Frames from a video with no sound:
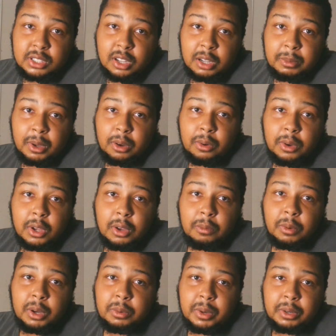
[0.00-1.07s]
talking about
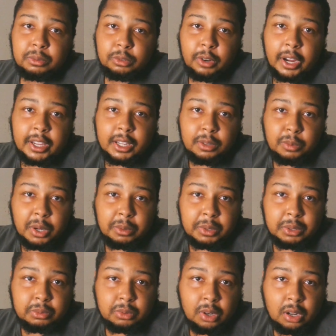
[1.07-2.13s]
what went right and what
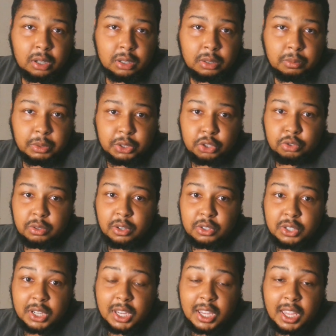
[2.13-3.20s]
went wrong with the
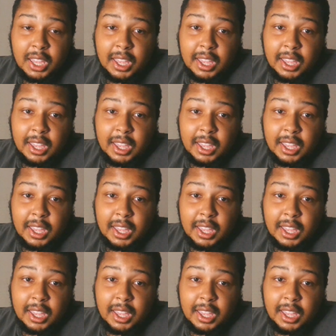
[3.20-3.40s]
trilogy.